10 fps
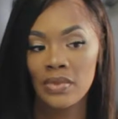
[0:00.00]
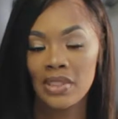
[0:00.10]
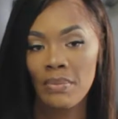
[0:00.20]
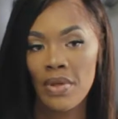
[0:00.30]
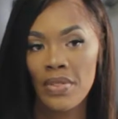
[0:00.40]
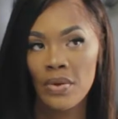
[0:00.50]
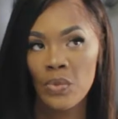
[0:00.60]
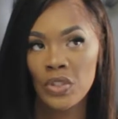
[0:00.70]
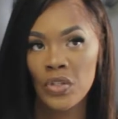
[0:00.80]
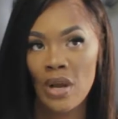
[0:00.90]
Some of them
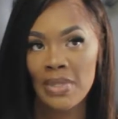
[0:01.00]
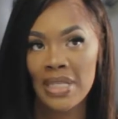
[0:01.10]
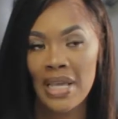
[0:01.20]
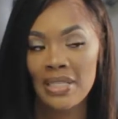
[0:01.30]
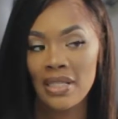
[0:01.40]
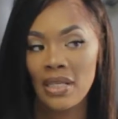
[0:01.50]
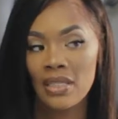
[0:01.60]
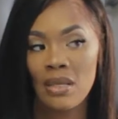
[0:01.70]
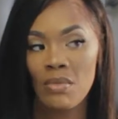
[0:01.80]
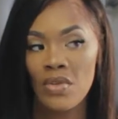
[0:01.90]
were traumatizing and
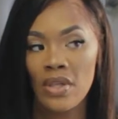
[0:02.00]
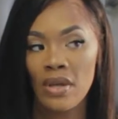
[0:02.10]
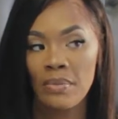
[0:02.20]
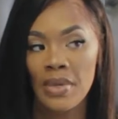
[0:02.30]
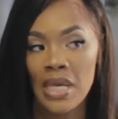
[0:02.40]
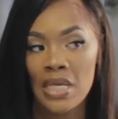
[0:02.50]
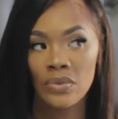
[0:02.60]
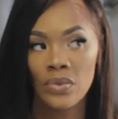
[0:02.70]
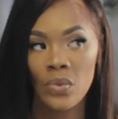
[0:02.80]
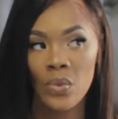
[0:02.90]
some of them
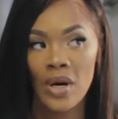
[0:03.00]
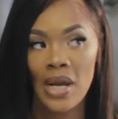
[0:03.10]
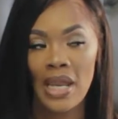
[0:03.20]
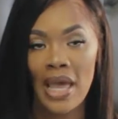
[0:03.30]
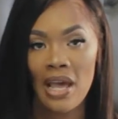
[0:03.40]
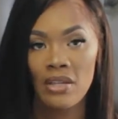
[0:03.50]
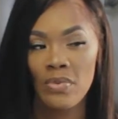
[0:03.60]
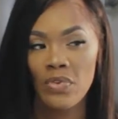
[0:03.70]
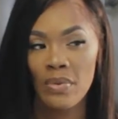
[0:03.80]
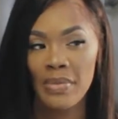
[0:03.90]
were a lot
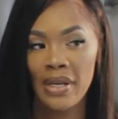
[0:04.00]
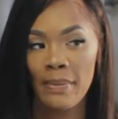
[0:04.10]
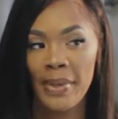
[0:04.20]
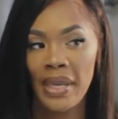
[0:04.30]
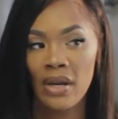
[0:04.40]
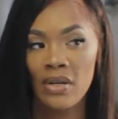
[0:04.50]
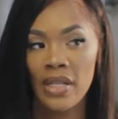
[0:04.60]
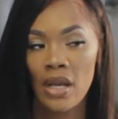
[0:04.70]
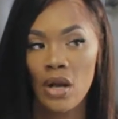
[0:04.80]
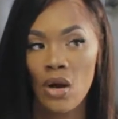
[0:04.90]
for me to bear
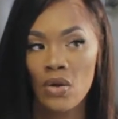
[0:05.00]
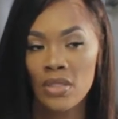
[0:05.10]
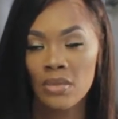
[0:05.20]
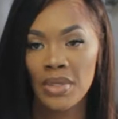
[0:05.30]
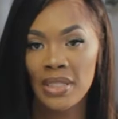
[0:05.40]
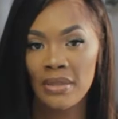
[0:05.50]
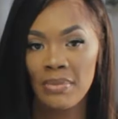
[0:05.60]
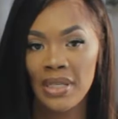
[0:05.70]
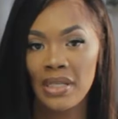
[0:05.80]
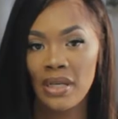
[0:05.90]
that caused me to
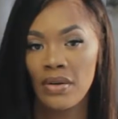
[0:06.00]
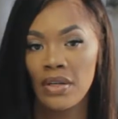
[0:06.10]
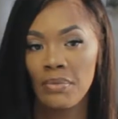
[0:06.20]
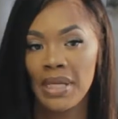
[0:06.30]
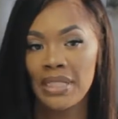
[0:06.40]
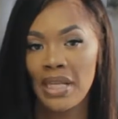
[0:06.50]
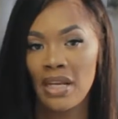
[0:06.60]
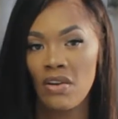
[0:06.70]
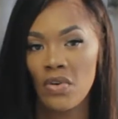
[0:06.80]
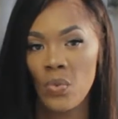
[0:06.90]
be daring, because I
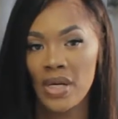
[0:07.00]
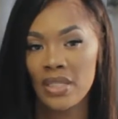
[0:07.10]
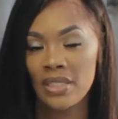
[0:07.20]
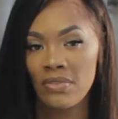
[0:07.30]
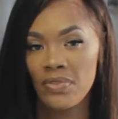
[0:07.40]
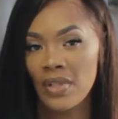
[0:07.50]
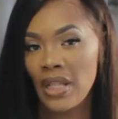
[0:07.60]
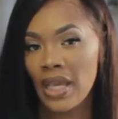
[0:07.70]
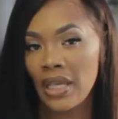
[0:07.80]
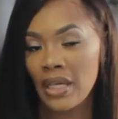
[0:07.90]
never wanted to
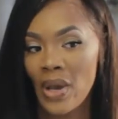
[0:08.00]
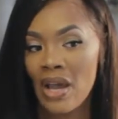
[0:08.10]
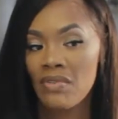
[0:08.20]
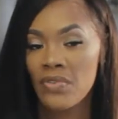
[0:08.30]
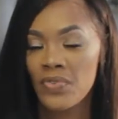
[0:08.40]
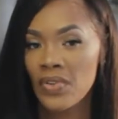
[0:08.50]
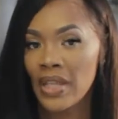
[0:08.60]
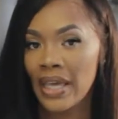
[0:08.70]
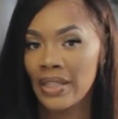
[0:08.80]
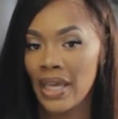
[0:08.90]
ever feel
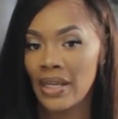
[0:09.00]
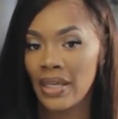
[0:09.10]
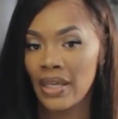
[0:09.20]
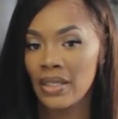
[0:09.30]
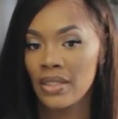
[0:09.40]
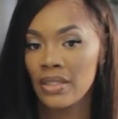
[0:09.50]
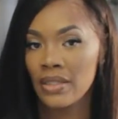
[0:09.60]
like that again.